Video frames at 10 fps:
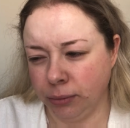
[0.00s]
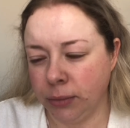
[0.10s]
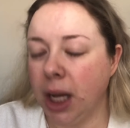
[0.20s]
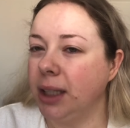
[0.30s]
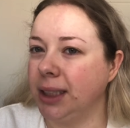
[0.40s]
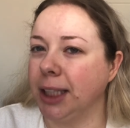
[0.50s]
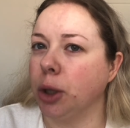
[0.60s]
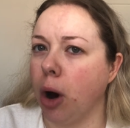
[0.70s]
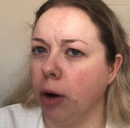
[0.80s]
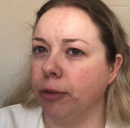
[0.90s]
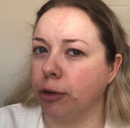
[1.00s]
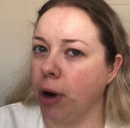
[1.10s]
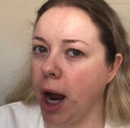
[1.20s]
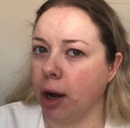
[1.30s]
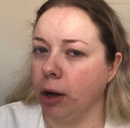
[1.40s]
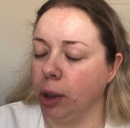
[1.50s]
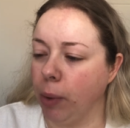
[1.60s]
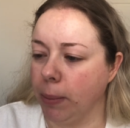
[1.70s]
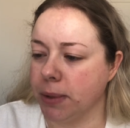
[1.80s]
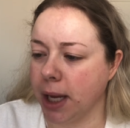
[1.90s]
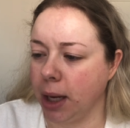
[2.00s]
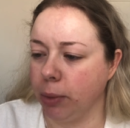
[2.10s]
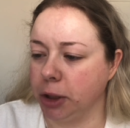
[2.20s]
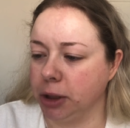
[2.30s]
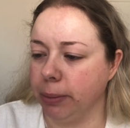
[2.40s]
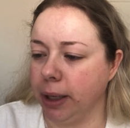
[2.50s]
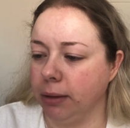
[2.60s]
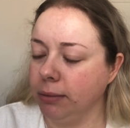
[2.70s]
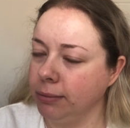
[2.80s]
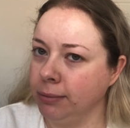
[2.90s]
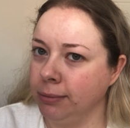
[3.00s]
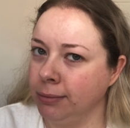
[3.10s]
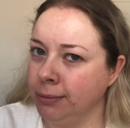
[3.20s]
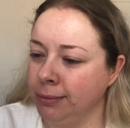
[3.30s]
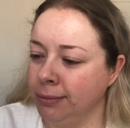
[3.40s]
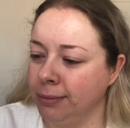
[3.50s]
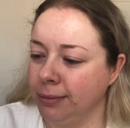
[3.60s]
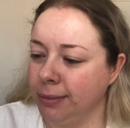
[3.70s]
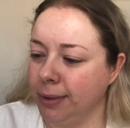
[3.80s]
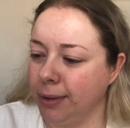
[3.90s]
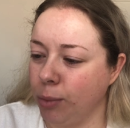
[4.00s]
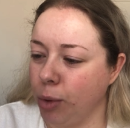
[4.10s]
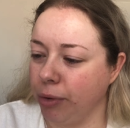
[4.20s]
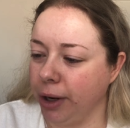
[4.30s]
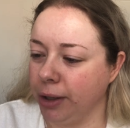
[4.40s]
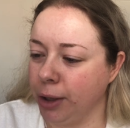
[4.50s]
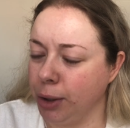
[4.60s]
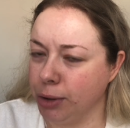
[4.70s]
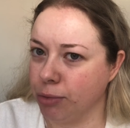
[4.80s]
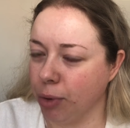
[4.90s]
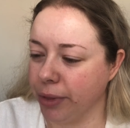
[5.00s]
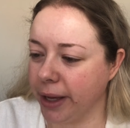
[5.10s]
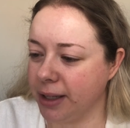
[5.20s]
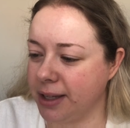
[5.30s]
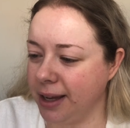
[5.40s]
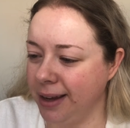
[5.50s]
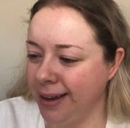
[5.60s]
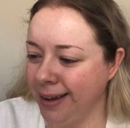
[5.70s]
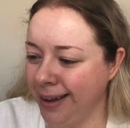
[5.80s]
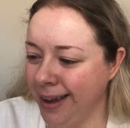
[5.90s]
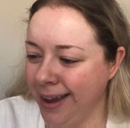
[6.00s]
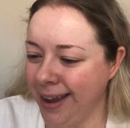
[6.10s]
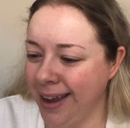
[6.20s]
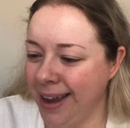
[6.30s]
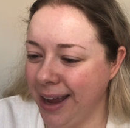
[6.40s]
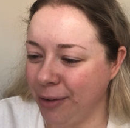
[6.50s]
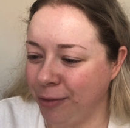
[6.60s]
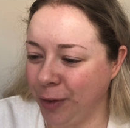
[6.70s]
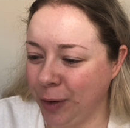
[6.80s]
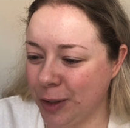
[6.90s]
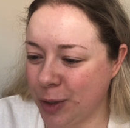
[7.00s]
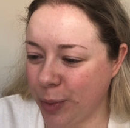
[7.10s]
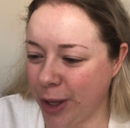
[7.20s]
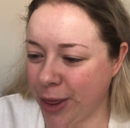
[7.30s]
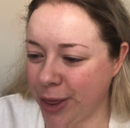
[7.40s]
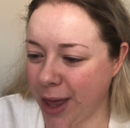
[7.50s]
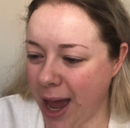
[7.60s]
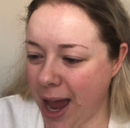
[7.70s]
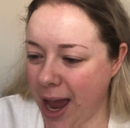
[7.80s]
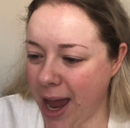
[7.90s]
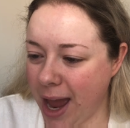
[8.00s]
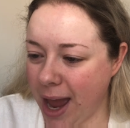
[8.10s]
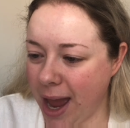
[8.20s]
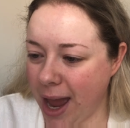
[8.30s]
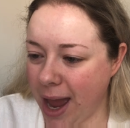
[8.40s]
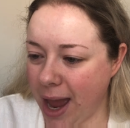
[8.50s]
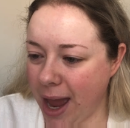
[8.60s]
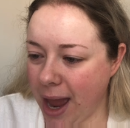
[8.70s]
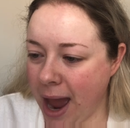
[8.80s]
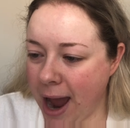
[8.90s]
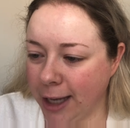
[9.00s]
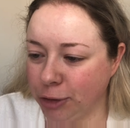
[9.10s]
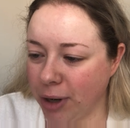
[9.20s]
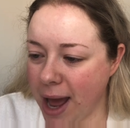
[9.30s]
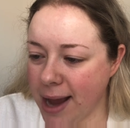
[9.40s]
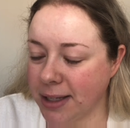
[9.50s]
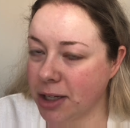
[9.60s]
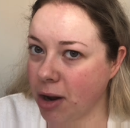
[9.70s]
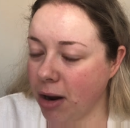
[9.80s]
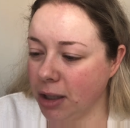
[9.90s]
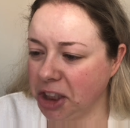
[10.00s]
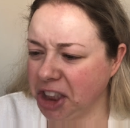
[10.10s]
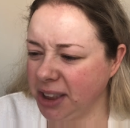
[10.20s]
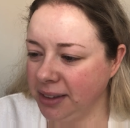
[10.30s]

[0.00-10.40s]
It says of crack on the website, which is a bit worrying. Who's wrote this? Infused with hydrolyzed collagen,